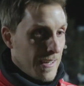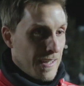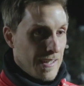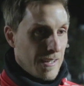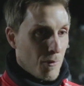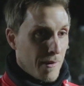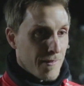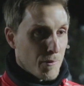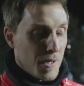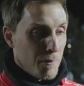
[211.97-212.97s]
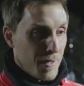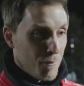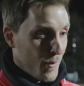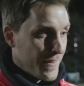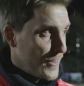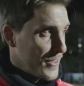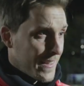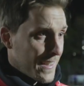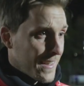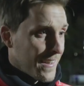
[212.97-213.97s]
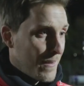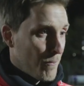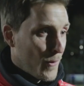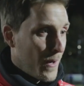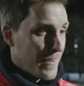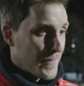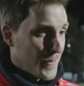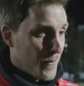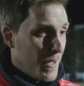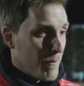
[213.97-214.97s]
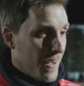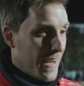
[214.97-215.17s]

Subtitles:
Whereas me being British, I think I'm quite a screamer,